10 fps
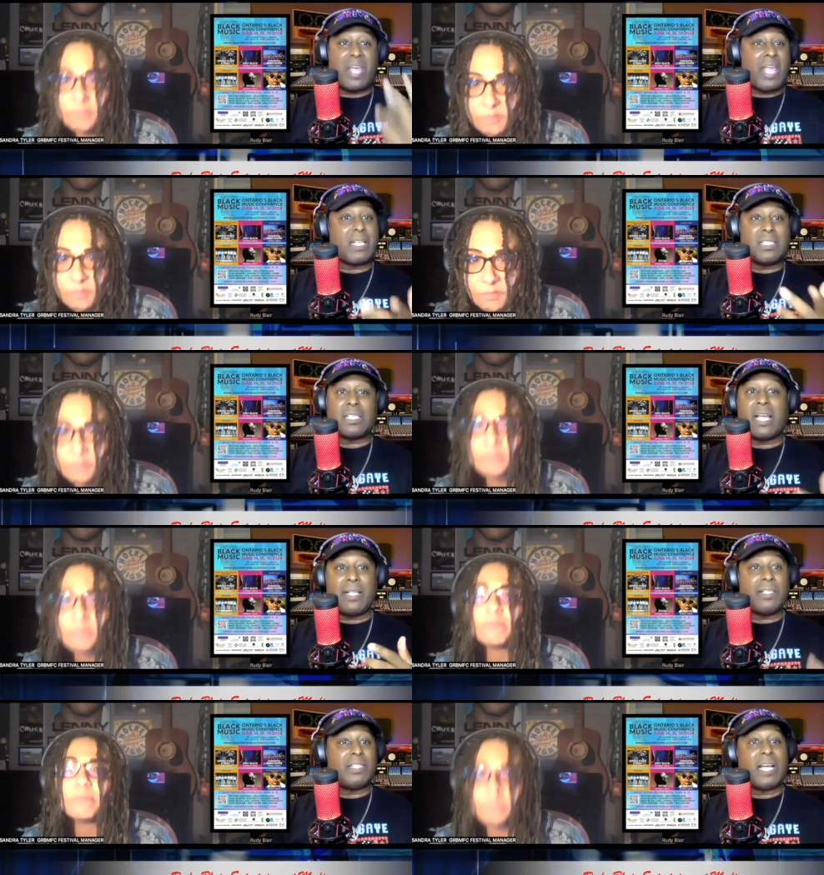Speaker 1: They can
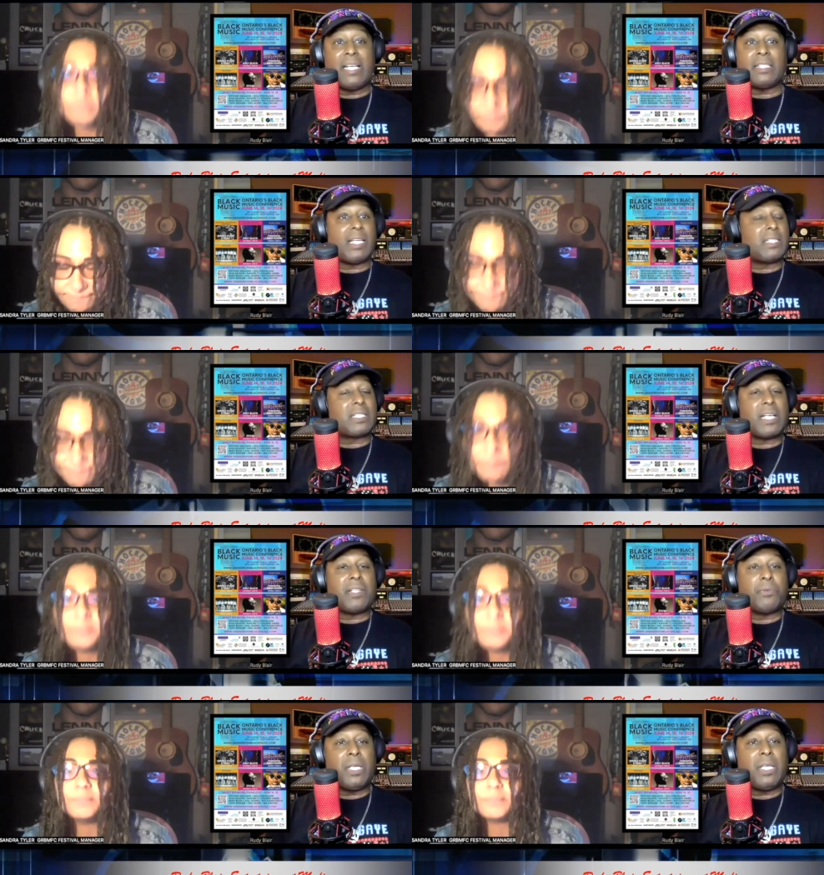stay the night, they can stay
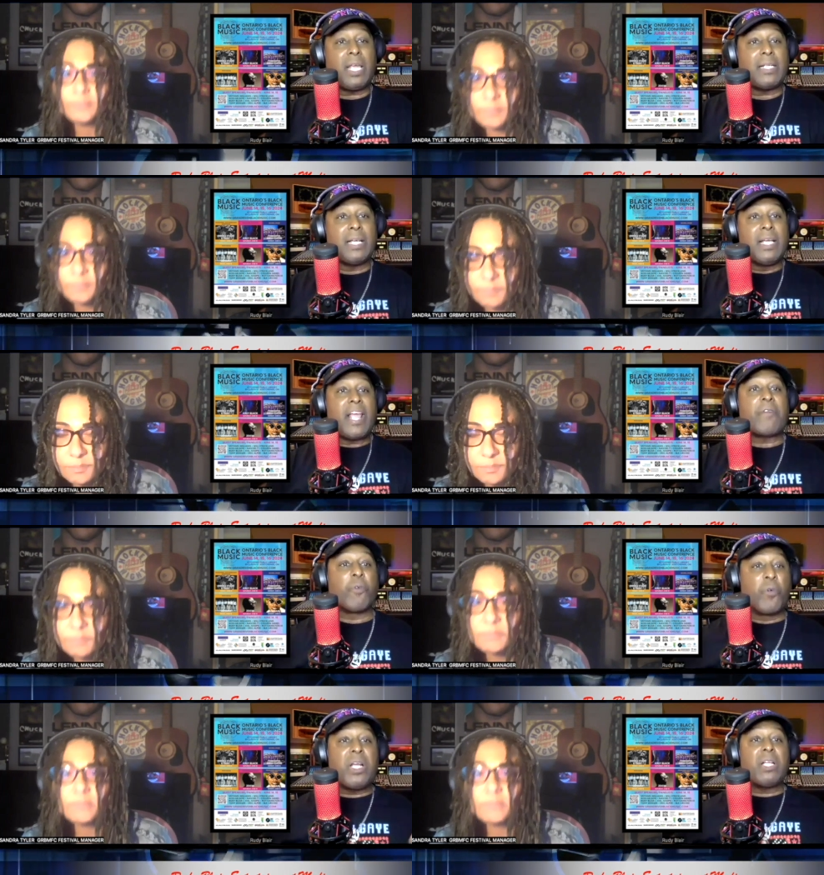the weekend,
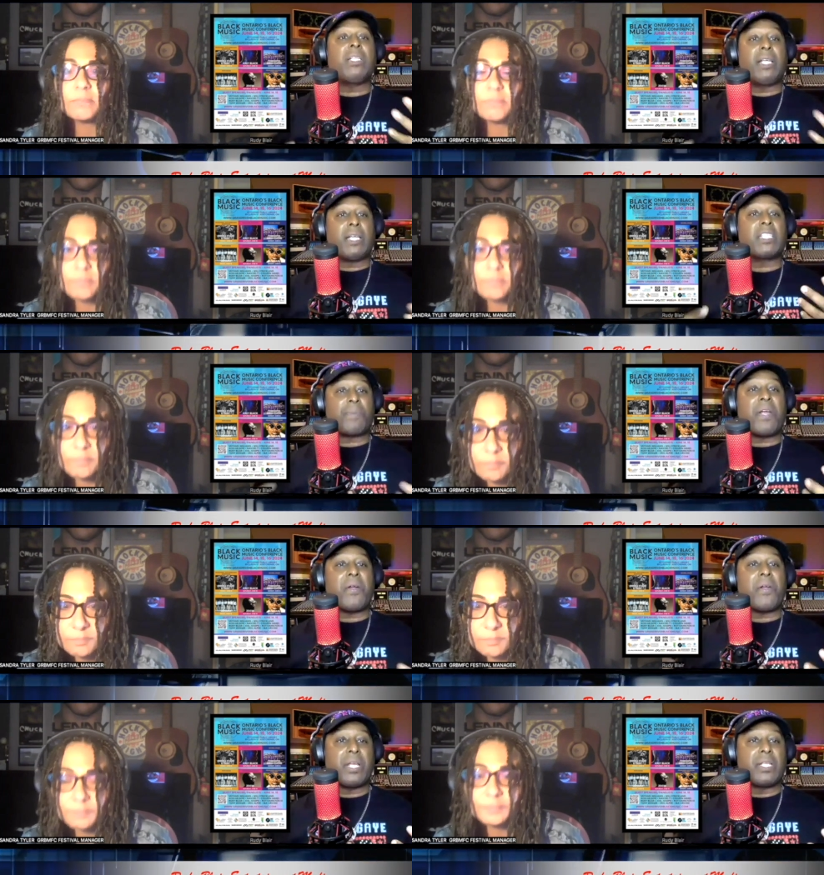and really
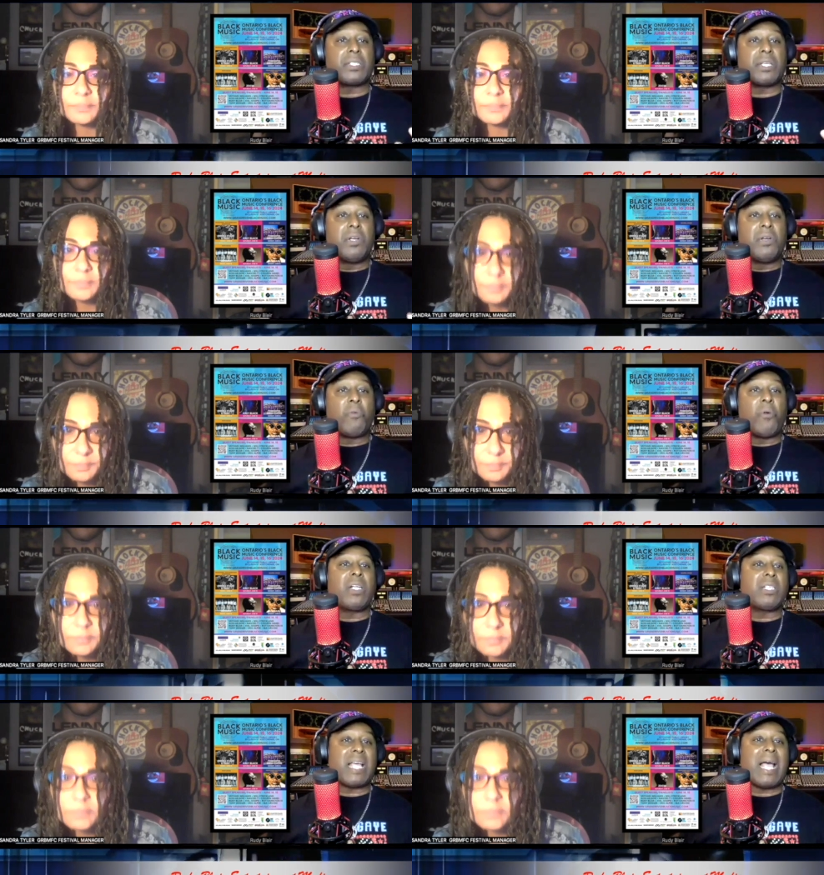experience
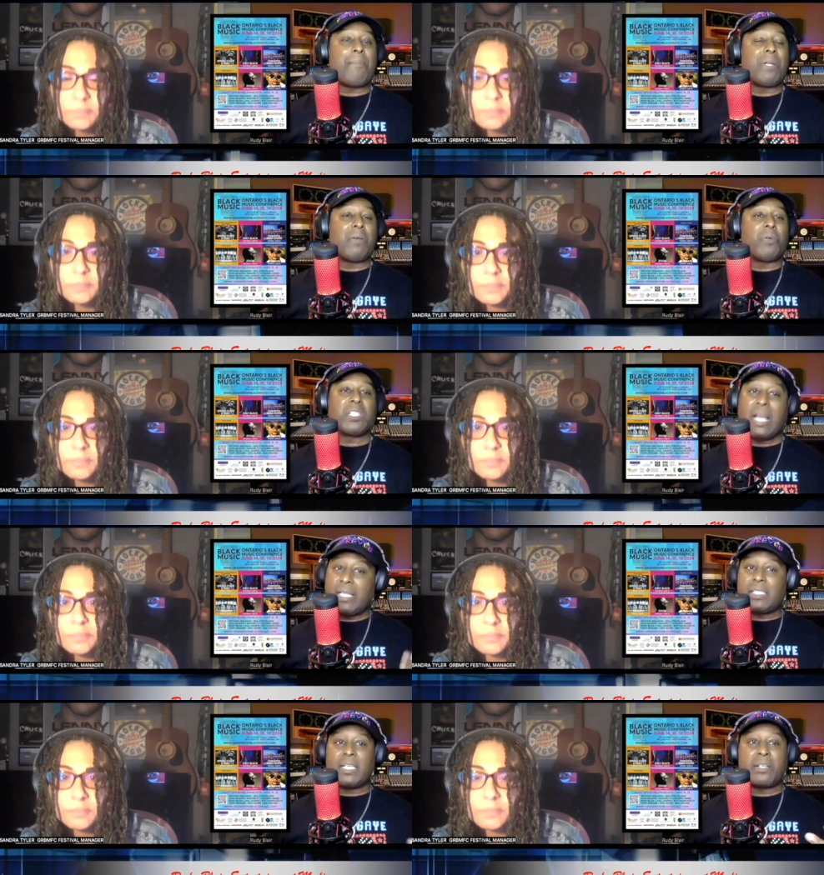what is happening, which I
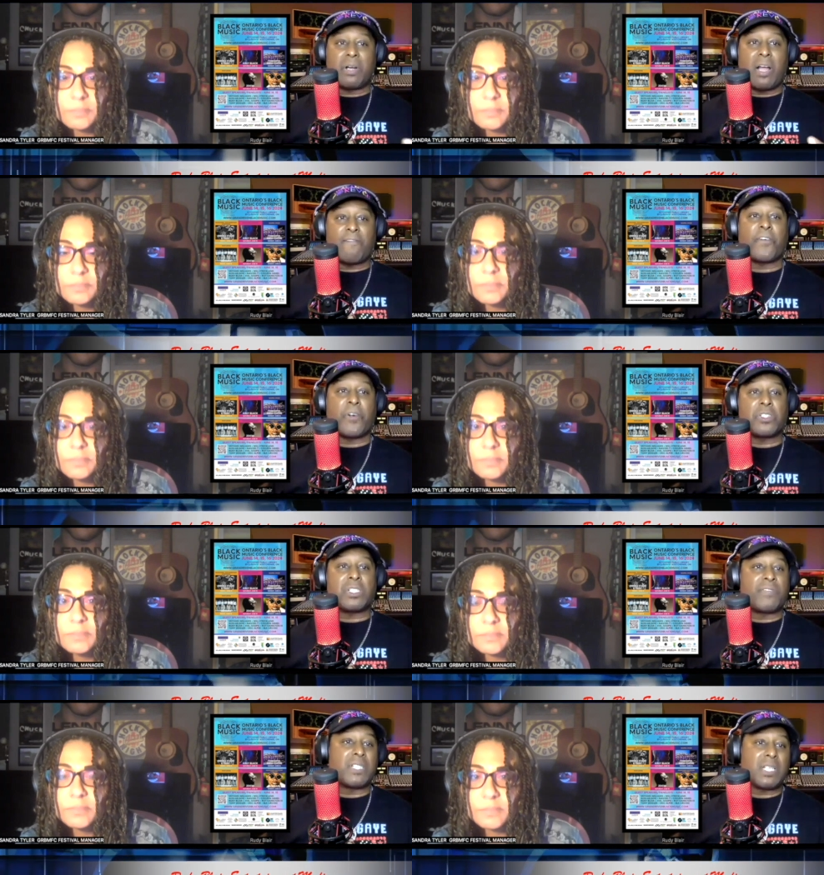consider a first
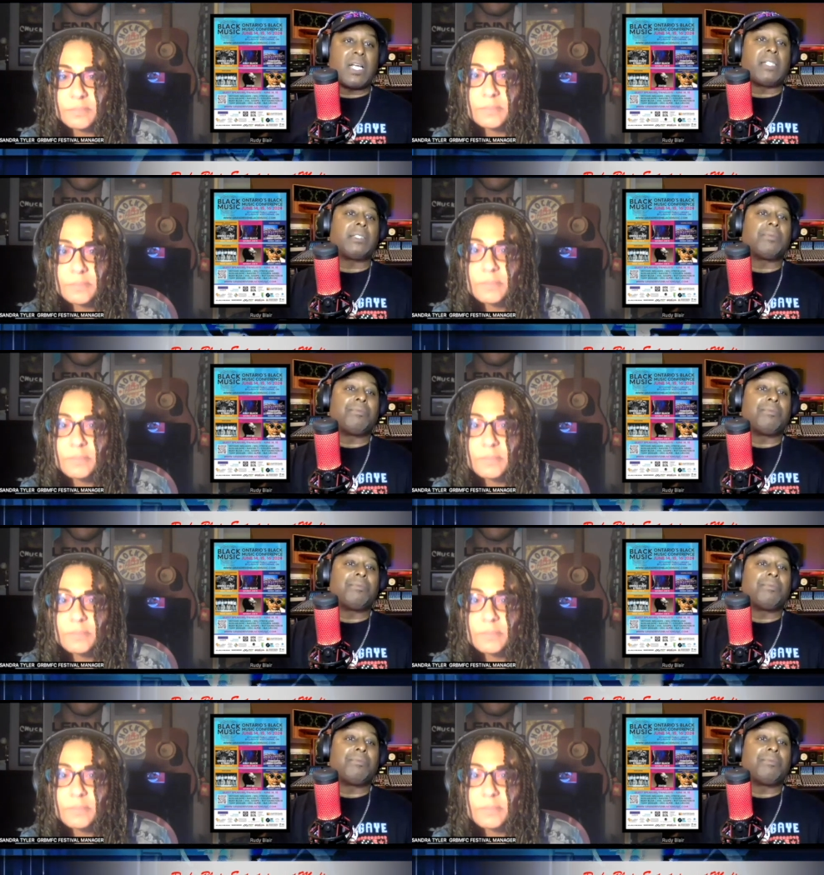of its kind.